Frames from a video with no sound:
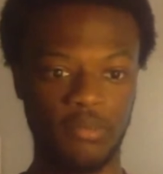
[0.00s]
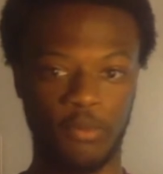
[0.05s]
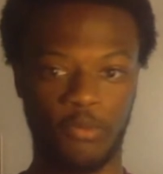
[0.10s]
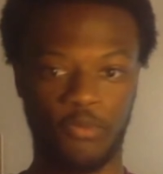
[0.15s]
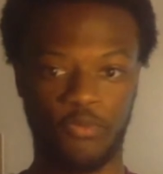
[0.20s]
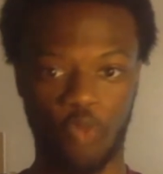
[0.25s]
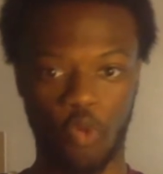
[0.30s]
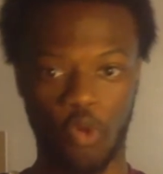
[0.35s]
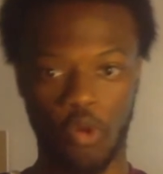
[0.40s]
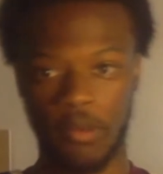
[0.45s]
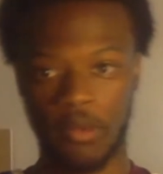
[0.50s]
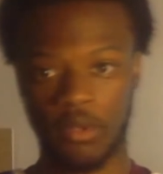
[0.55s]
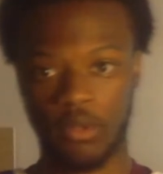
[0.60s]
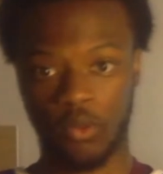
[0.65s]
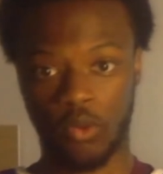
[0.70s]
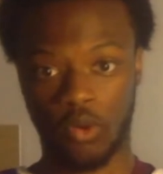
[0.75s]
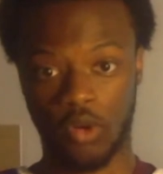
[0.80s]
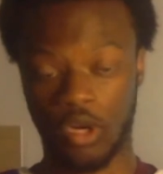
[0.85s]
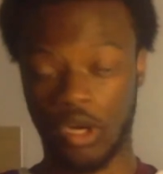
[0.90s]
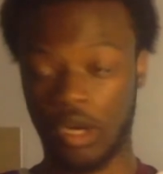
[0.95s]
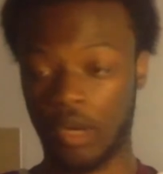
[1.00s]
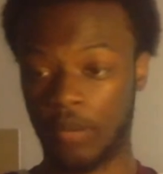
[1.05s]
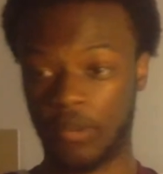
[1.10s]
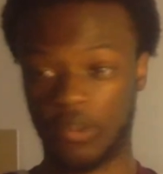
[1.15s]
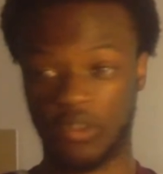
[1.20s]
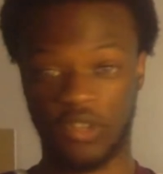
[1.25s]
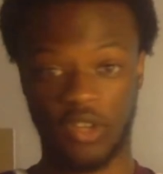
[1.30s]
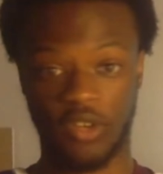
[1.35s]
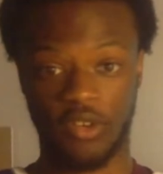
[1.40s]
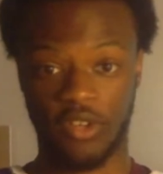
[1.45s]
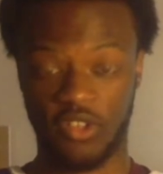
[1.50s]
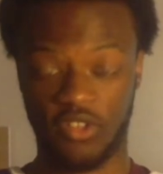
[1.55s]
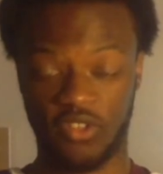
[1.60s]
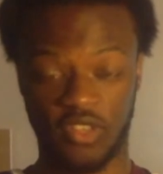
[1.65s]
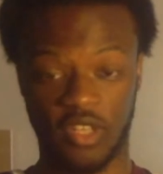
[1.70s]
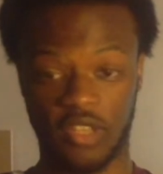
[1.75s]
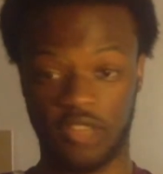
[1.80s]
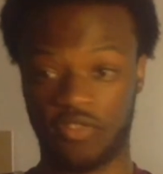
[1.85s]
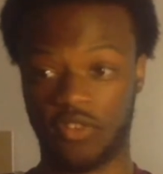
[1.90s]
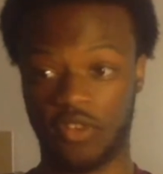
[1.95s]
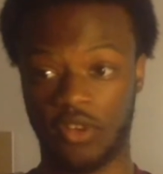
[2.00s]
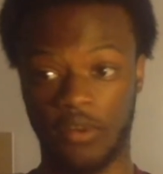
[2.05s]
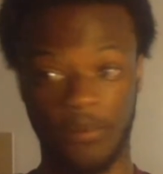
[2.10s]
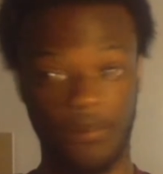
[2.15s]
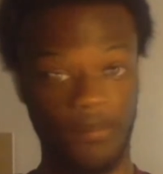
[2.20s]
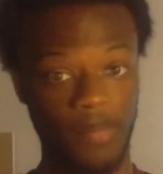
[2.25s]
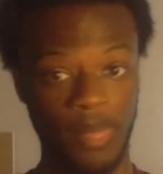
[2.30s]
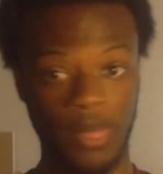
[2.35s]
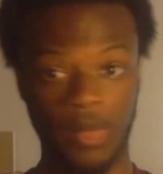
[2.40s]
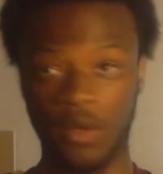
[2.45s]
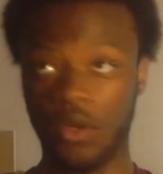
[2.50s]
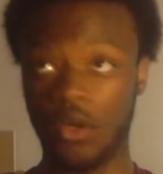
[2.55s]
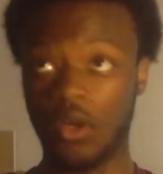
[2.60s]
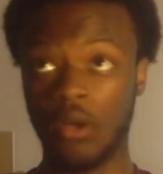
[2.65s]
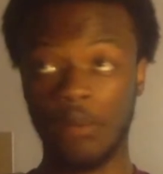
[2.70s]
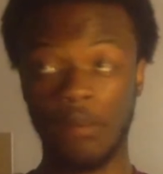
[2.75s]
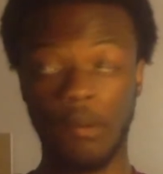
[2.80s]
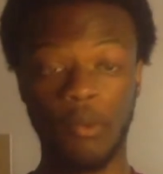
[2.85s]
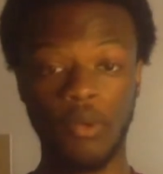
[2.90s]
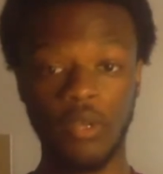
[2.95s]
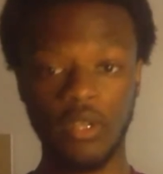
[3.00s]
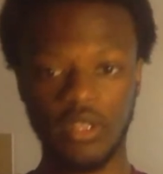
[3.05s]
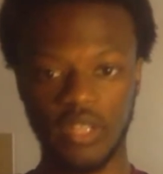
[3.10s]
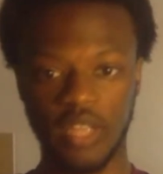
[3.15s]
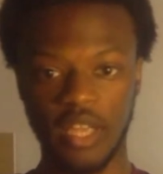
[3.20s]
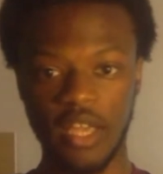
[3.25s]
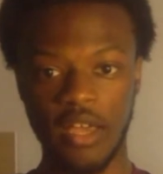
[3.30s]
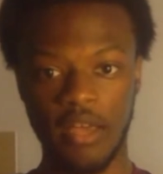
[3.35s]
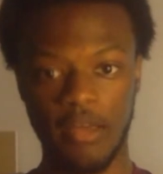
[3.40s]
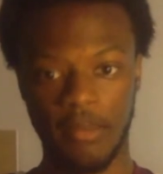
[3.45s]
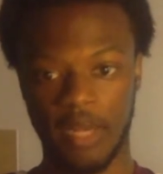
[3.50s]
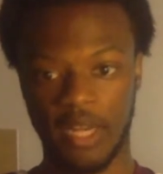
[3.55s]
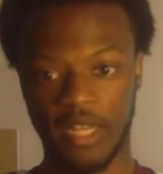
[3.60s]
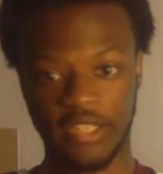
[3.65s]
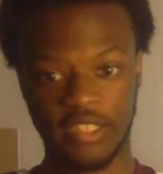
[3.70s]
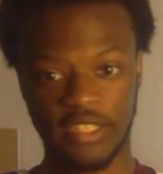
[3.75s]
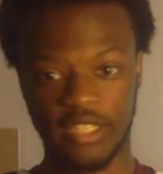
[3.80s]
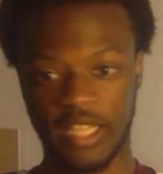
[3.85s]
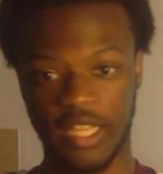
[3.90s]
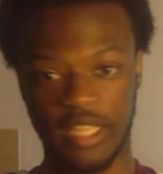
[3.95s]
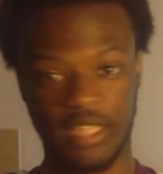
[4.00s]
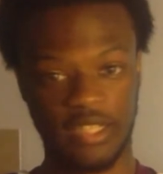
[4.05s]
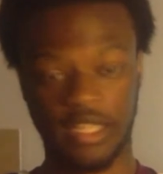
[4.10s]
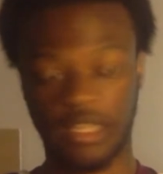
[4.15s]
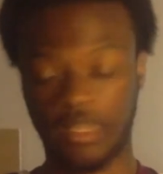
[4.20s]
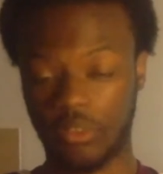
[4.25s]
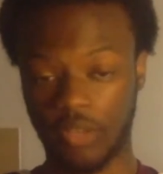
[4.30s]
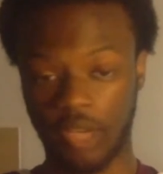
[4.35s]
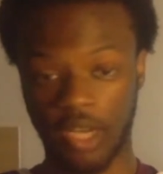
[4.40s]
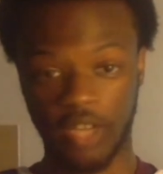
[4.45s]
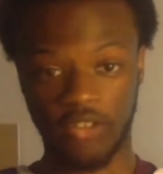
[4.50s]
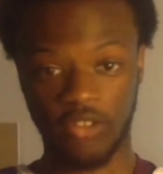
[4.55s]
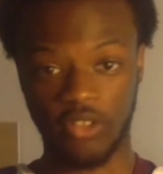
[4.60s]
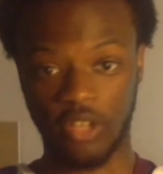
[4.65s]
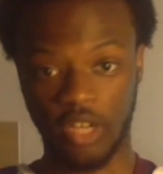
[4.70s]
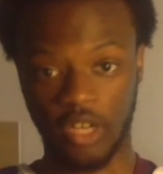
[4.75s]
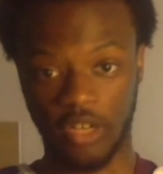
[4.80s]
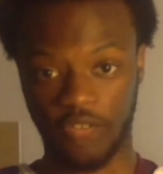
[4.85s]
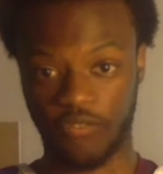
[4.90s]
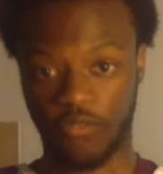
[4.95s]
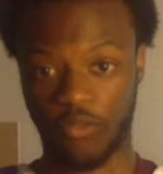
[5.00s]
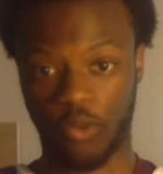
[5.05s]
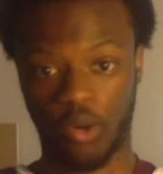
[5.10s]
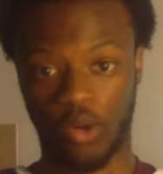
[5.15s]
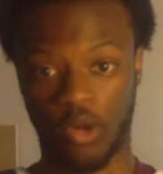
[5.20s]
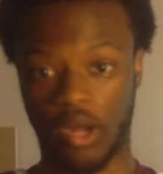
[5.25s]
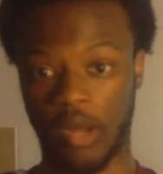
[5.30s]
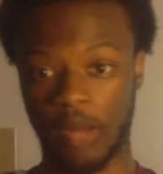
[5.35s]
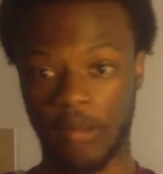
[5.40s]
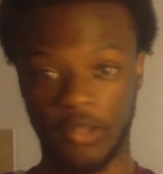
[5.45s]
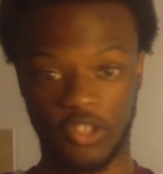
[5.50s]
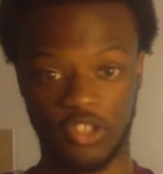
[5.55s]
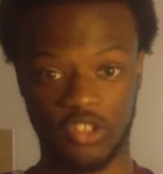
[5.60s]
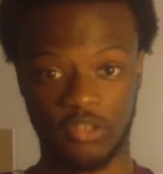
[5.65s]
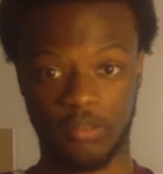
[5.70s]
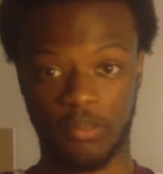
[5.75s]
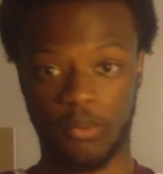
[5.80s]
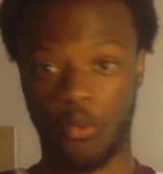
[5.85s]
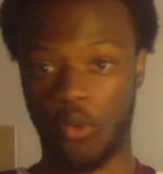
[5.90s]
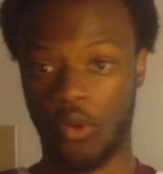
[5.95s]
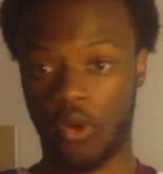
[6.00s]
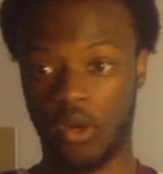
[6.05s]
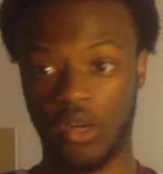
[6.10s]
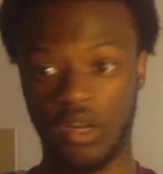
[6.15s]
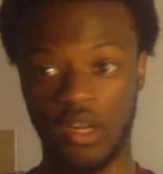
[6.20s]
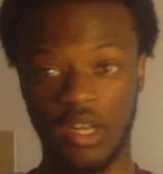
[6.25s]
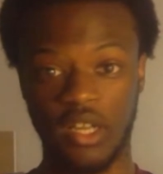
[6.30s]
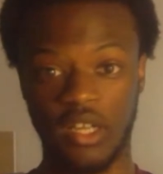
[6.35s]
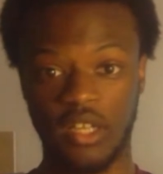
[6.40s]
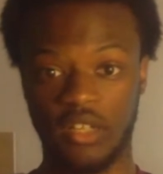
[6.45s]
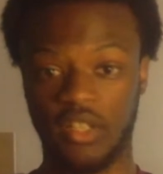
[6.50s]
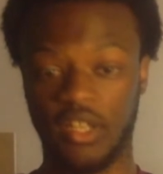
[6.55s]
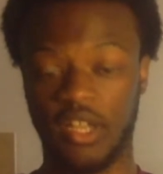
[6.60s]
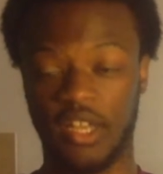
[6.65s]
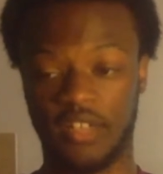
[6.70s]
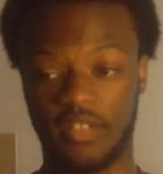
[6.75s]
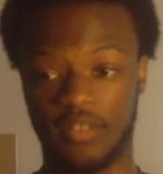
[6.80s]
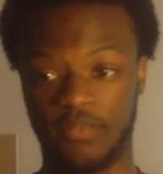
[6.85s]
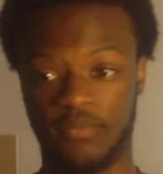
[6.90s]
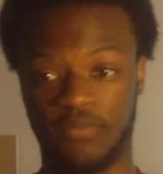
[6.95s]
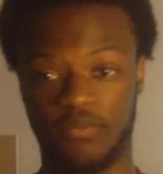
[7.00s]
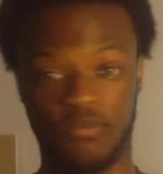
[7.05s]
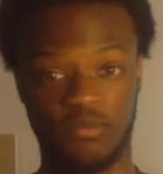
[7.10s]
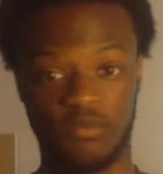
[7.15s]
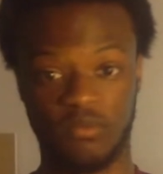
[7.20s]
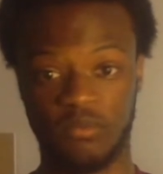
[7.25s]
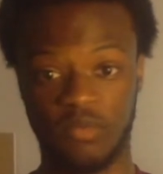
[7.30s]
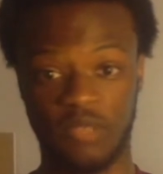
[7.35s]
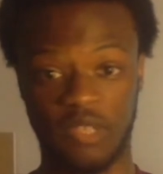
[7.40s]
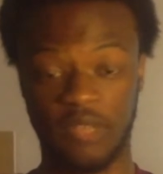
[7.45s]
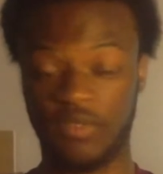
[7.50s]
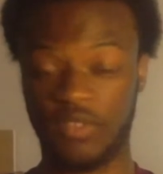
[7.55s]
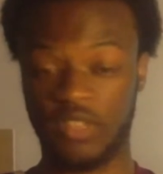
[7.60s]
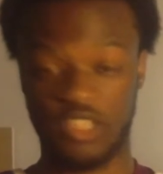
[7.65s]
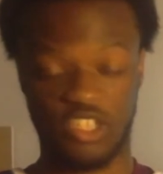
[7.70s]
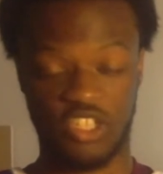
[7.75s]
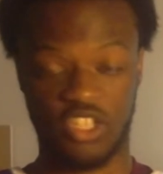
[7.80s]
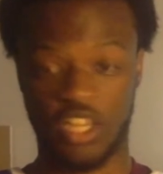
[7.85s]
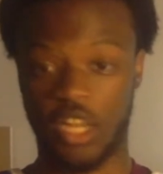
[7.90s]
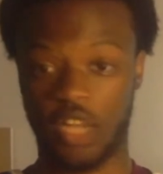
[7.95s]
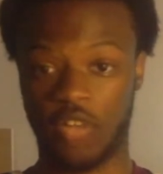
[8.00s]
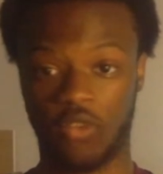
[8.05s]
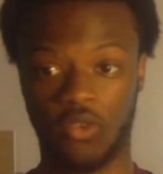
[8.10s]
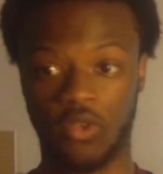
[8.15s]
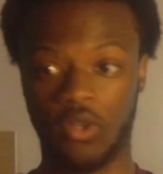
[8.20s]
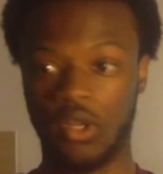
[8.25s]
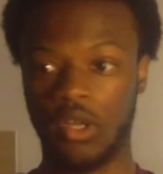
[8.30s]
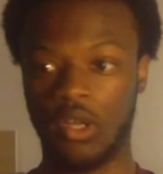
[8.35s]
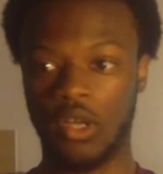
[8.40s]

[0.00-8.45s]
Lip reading: perform in the World Cup, as I already said. So, but with that, I mean, I just can't thank you guys enough for how much support you guys have given this channel.